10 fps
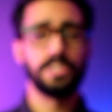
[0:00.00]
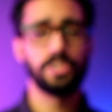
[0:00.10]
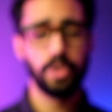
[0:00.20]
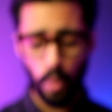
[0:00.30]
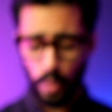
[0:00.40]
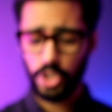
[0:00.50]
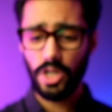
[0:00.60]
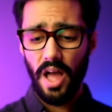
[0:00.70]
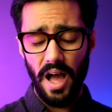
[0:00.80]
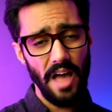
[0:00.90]
since launch.
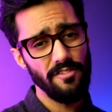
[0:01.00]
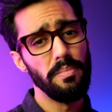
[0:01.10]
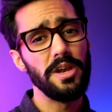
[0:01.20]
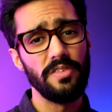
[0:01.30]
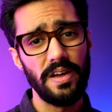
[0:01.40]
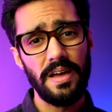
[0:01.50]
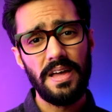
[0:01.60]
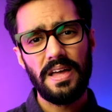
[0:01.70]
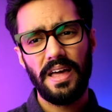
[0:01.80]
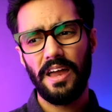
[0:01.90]
I have a bit of a
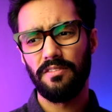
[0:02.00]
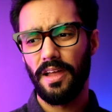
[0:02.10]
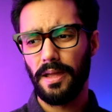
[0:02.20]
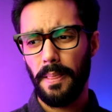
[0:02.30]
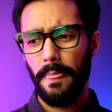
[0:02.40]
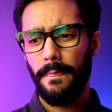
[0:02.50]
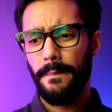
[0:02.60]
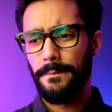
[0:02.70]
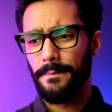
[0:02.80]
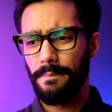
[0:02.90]
kind of like
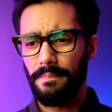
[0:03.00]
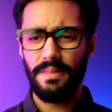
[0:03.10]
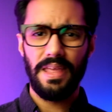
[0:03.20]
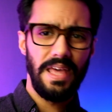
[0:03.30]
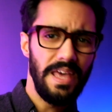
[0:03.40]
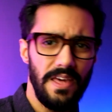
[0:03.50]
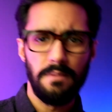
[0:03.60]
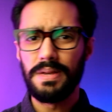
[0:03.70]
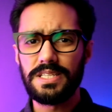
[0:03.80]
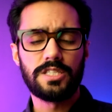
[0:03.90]
hit
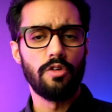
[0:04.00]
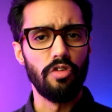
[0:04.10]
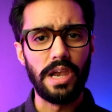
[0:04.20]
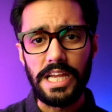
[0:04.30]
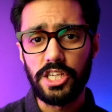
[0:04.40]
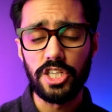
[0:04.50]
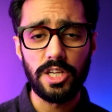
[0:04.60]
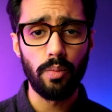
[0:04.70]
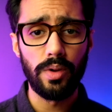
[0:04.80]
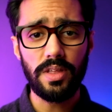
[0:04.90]
and miss
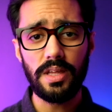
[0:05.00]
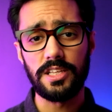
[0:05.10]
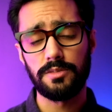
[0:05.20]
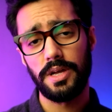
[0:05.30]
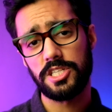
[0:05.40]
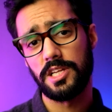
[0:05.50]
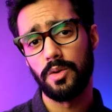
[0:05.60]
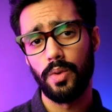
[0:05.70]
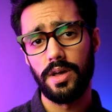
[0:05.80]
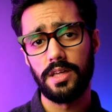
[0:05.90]
relationship with it, especially
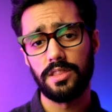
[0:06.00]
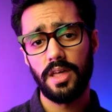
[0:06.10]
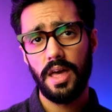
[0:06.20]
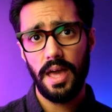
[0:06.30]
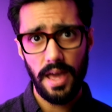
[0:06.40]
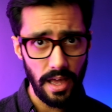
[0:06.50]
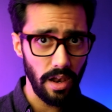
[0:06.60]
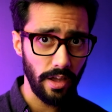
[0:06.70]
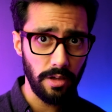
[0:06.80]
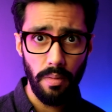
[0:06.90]
with hair
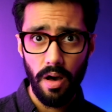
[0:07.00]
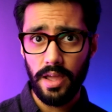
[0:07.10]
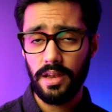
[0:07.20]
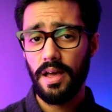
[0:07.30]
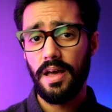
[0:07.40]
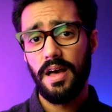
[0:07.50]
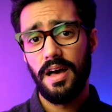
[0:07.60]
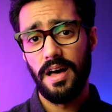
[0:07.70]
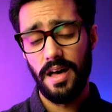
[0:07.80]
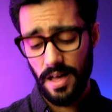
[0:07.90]
like mine.
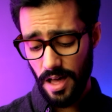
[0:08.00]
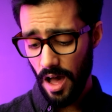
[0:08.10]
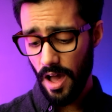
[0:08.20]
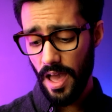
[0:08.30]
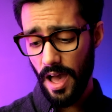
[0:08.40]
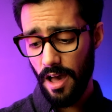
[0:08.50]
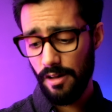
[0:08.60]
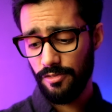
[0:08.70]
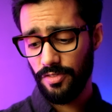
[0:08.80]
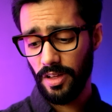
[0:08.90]
Uh, I
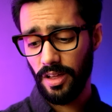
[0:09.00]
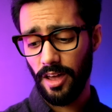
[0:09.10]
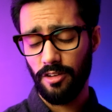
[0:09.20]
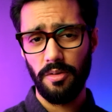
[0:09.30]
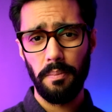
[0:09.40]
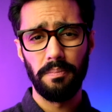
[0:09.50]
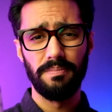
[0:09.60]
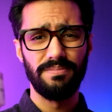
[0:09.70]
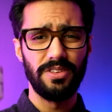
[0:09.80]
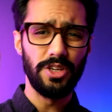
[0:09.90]
have kind of
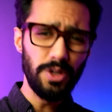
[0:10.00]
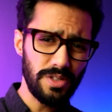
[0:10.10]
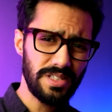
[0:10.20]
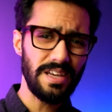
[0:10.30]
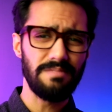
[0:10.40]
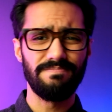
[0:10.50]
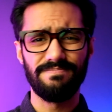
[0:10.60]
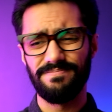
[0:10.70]
used it